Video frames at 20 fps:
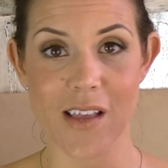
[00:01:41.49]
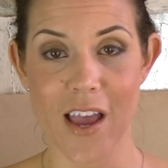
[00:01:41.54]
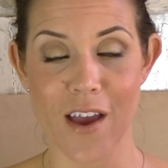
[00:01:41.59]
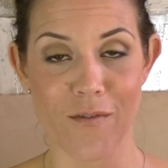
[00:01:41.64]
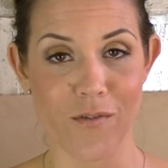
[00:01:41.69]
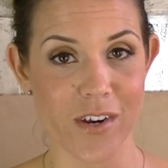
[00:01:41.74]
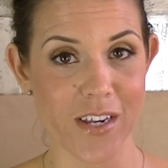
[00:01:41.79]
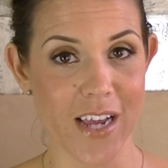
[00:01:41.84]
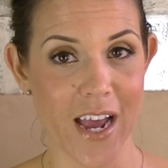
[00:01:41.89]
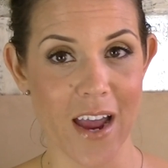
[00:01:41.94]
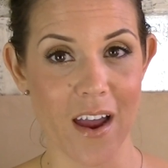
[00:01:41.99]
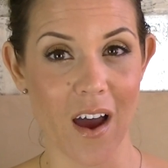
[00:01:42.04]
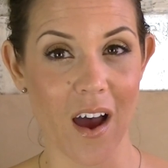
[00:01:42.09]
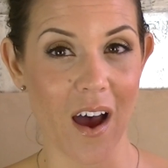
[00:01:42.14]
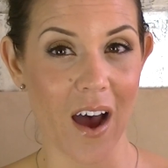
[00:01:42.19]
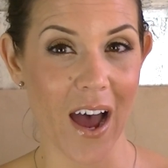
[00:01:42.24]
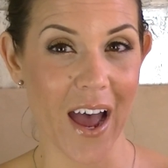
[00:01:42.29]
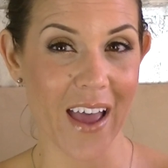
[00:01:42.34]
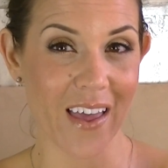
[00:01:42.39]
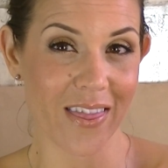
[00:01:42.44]
everyday
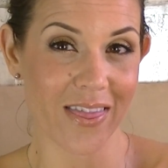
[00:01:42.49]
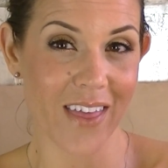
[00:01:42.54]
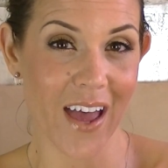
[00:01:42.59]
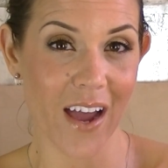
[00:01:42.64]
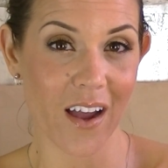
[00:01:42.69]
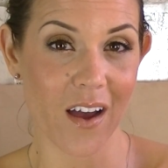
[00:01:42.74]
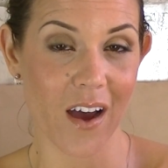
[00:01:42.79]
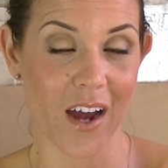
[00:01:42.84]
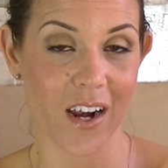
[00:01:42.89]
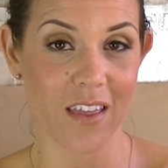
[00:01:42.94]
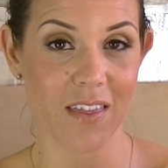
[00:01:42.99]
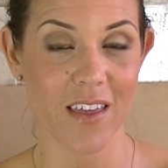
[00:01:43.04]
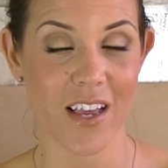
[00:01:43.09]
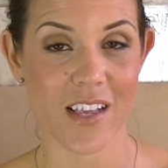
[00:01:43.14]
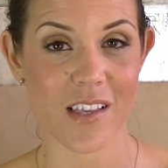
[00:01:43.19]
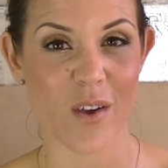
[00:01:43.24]
eye, that kind of thing.